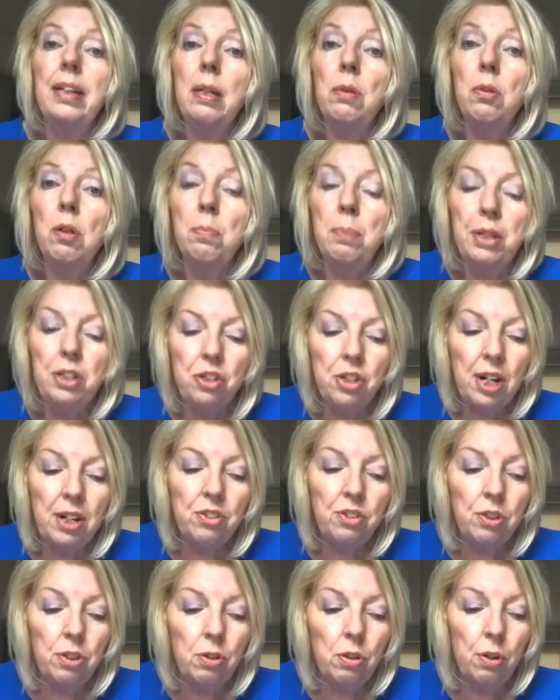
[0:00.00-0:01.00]
They will be
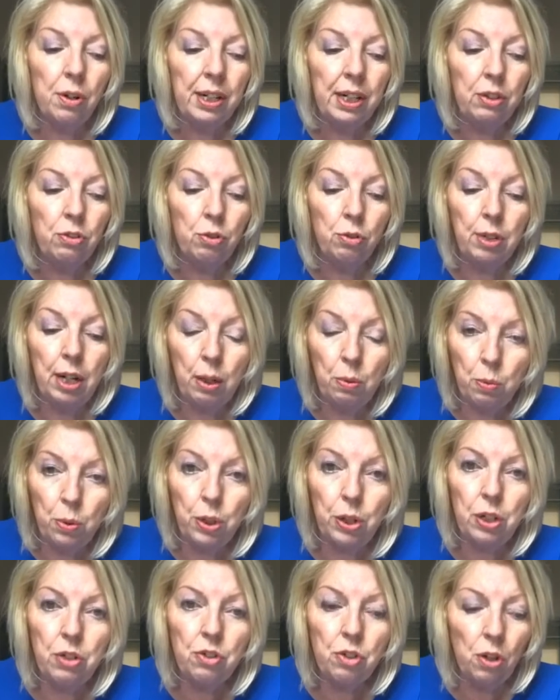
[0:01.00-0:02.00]
judged according to their
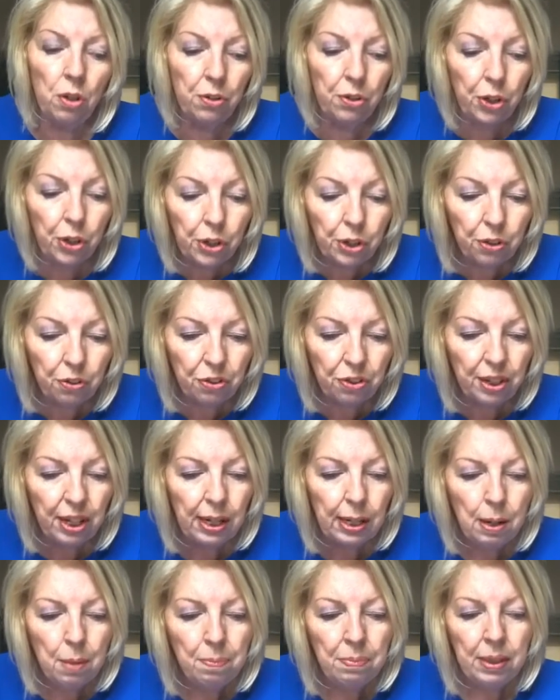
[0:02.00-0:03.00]
works on earth.
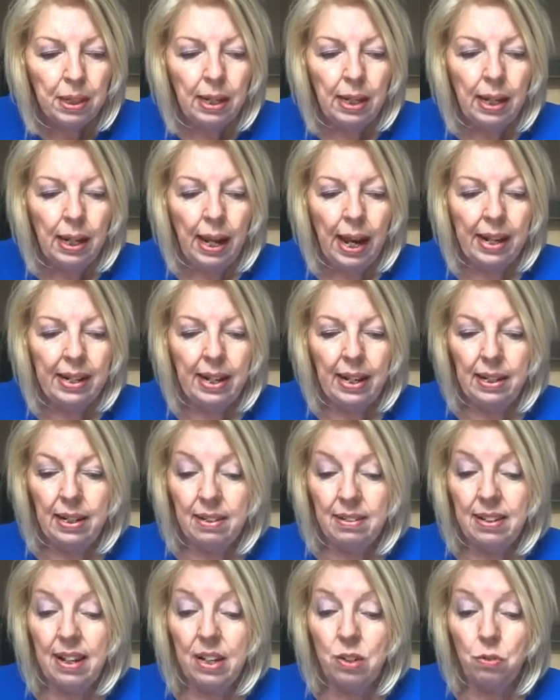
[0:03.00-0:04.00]
And then
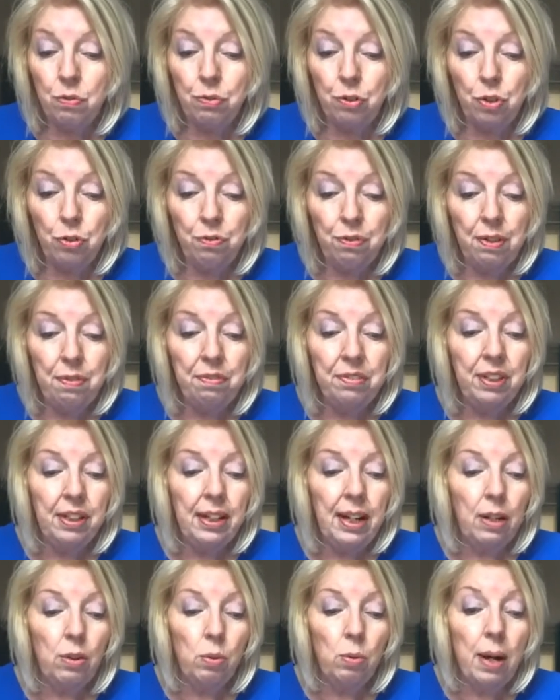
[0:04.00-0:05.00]
it says, verse
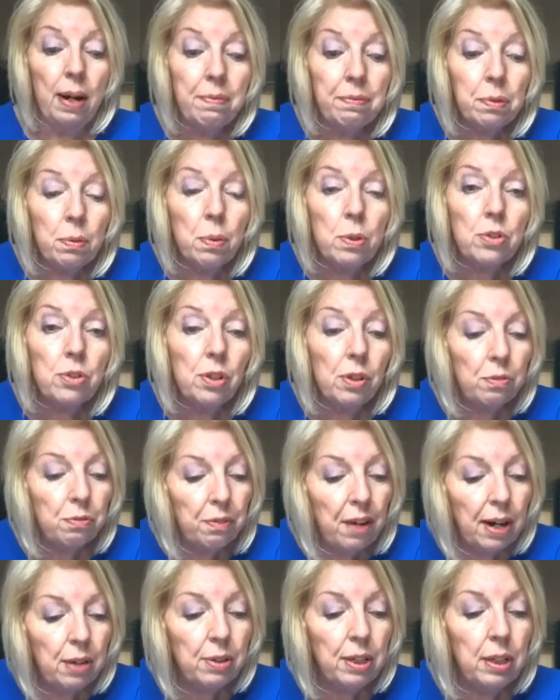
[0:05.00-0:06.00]
15, and whoever was not
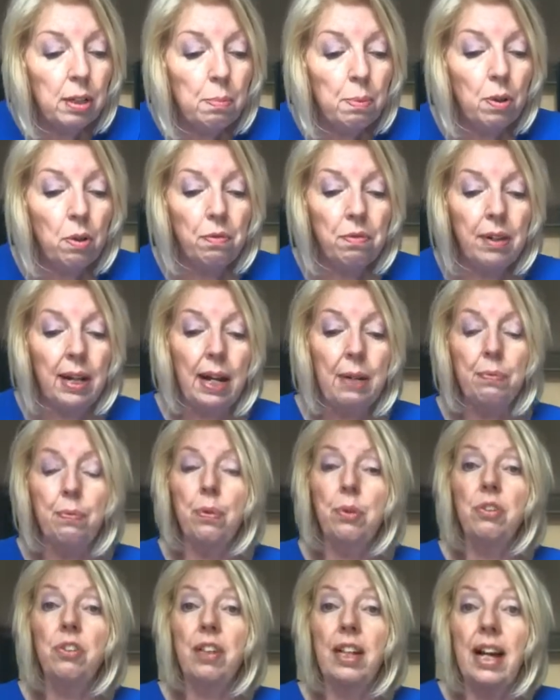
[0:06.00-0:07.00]
found in the book of life
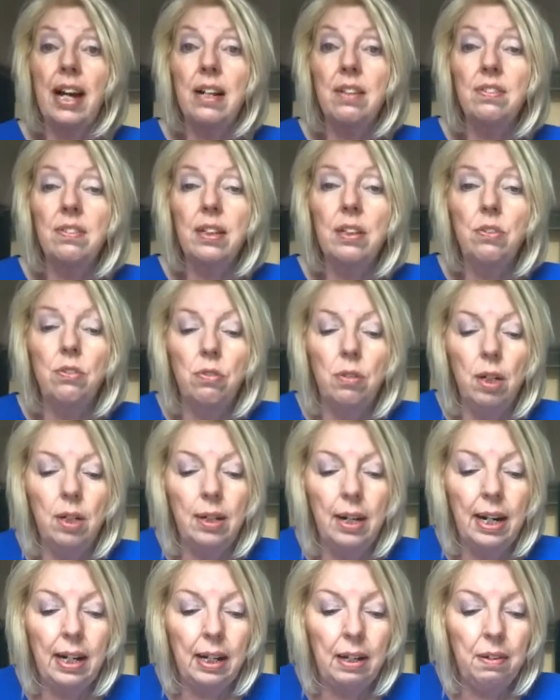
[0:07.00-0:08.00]
was cast into the
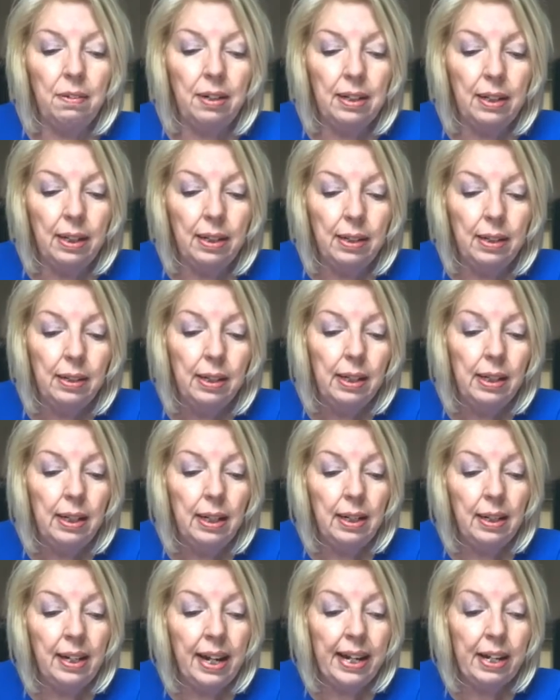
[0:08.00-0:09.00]
like, uh,
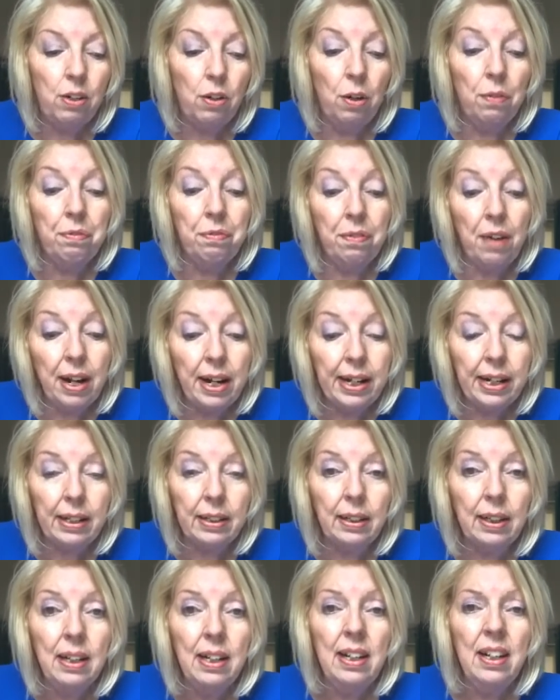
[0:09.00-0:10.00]
lake of
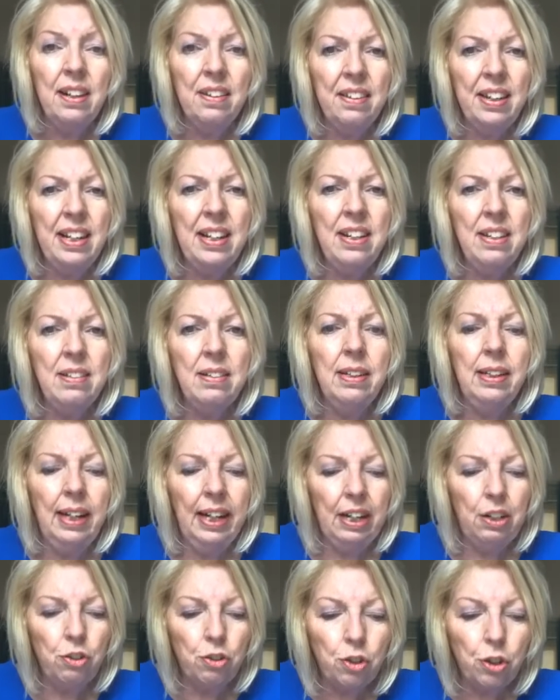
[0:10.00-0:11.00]
fire. That is
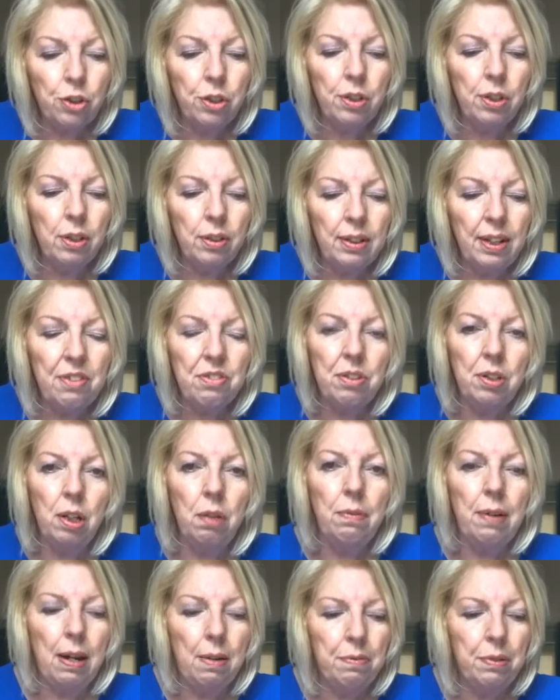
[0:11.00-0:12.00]
the eternal destiny
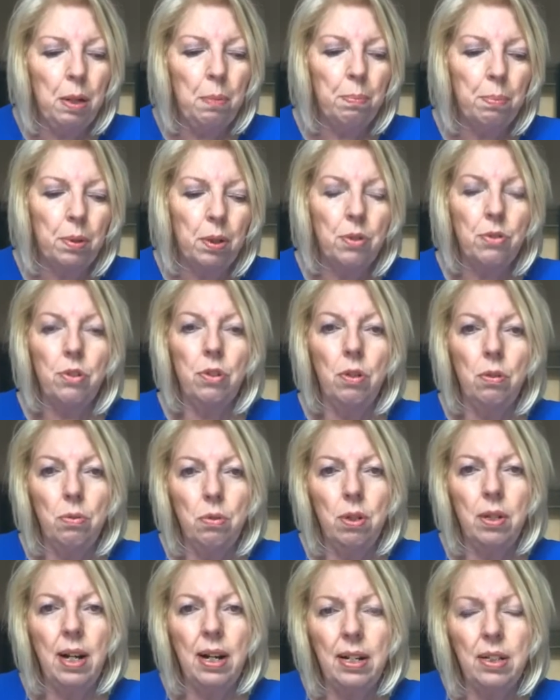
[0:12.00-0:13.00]
of every person
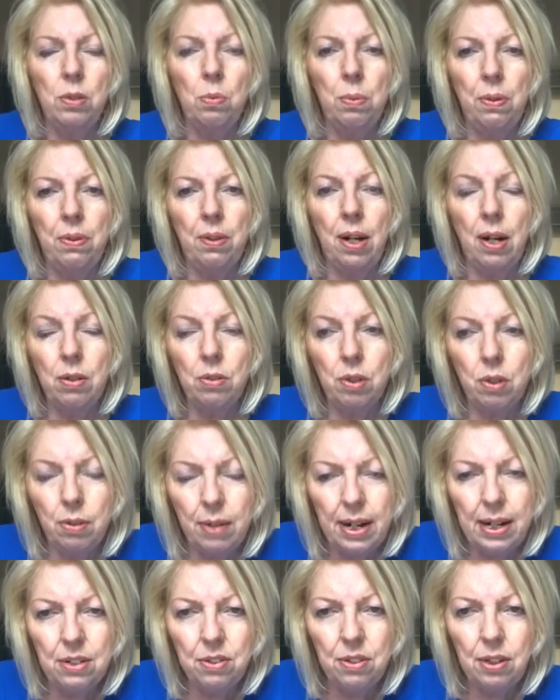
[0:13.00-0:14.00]
who dies without
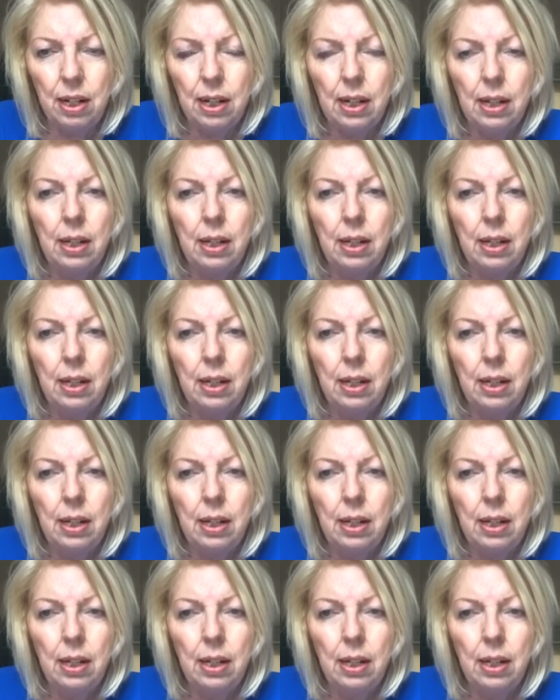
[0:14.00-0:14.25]
Christ.